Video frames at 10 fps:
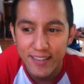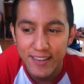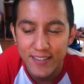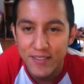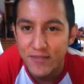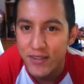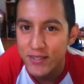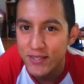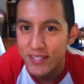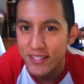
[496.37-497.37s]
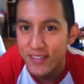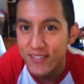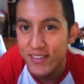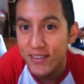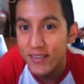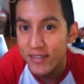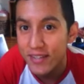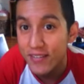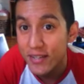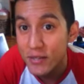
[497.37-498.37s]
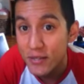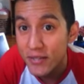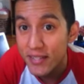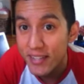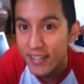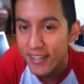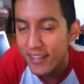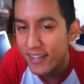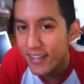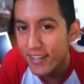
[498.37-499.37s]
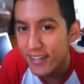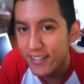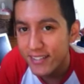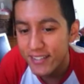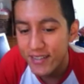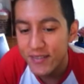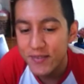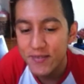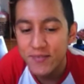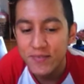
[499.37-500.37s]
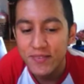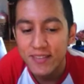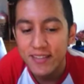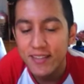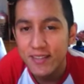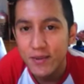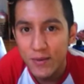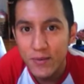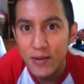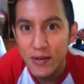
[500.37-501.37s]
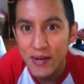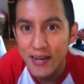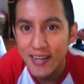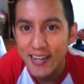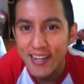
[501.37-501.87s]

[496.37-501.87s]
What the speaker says: everything figures itself out eventually. So don't worry.